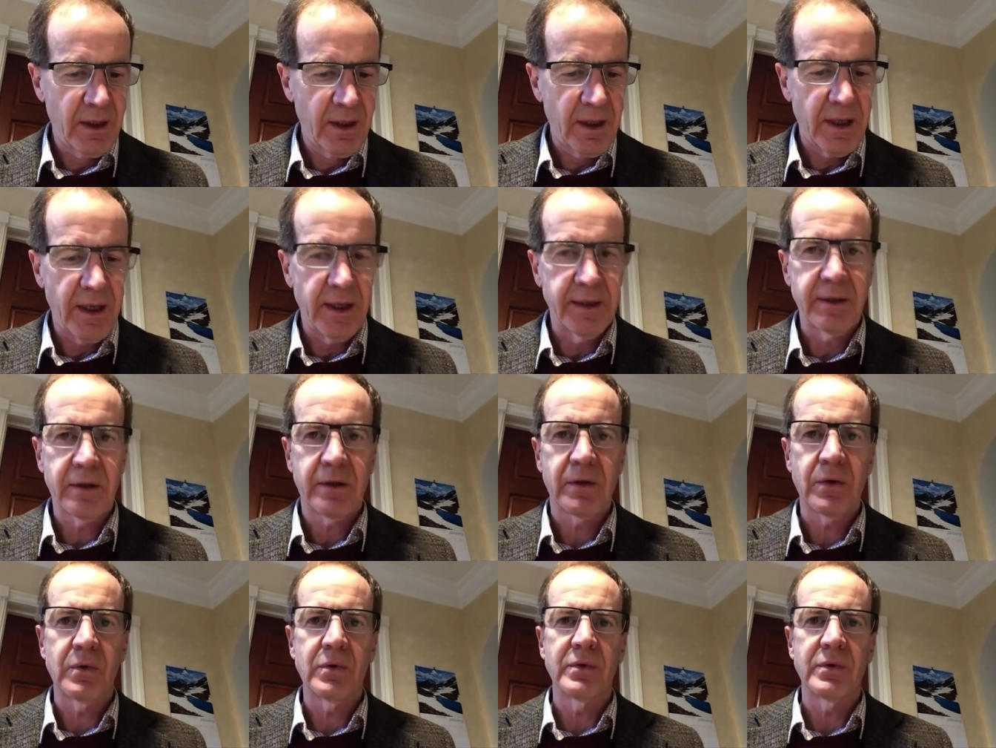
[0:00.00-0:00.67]
And the
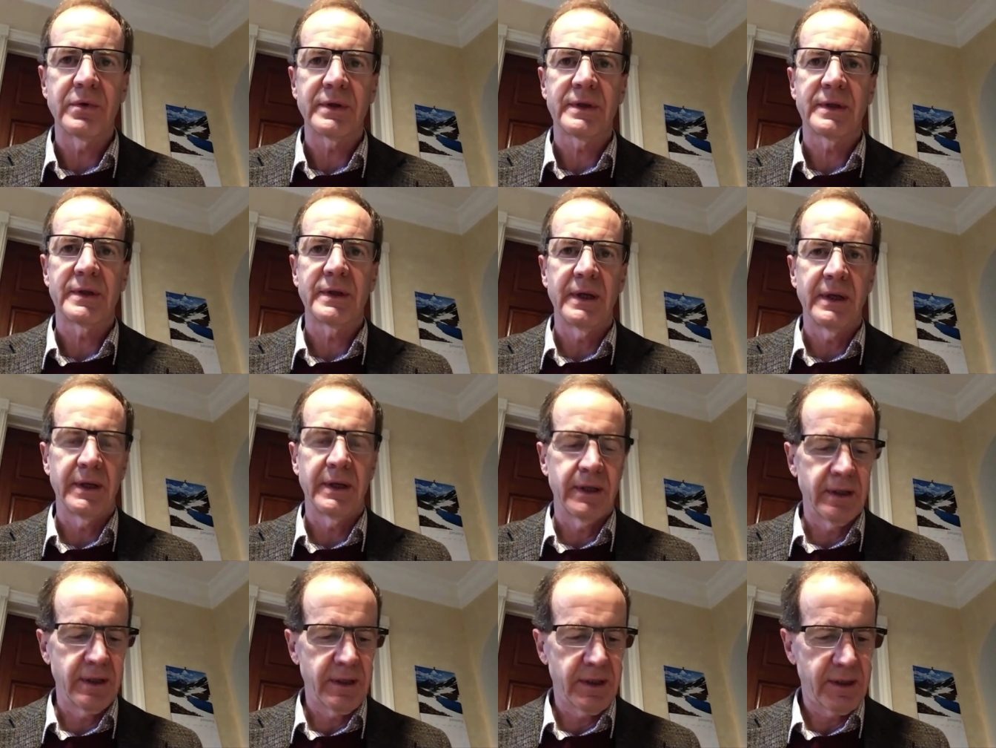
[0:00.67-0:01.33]
court
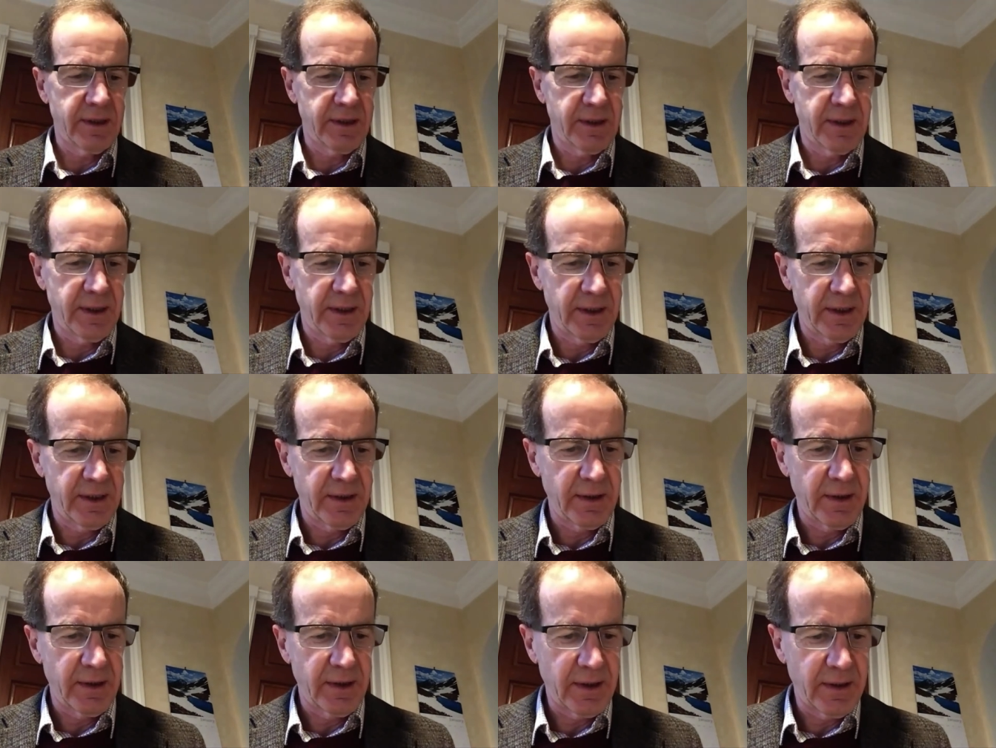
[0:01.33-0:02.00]
in
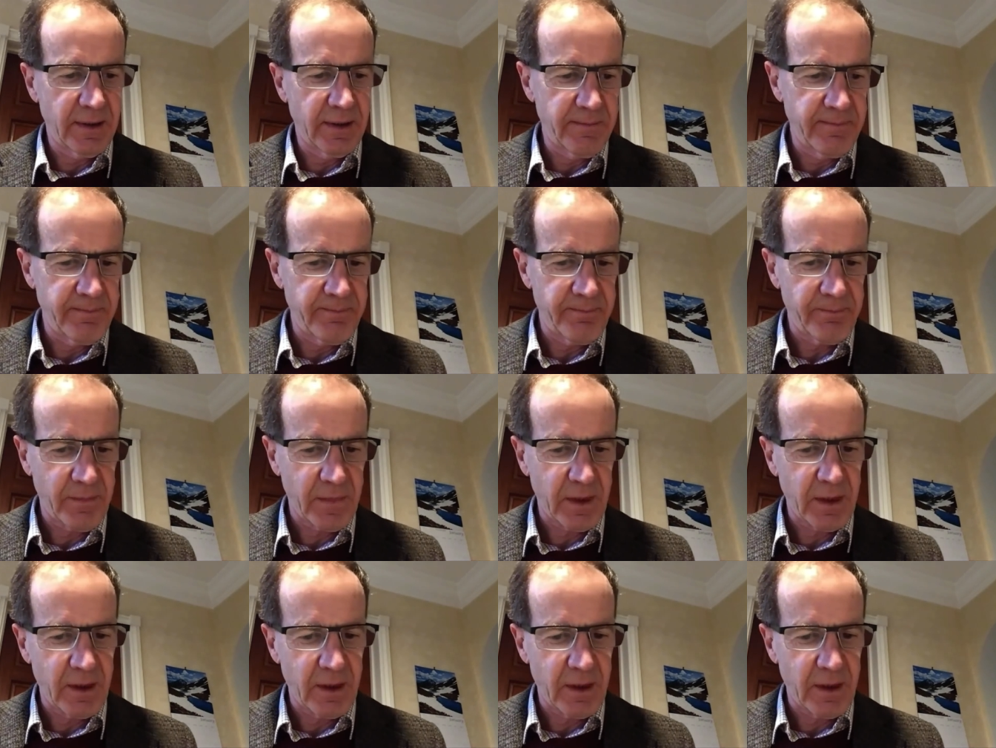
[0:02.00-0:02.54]
the um,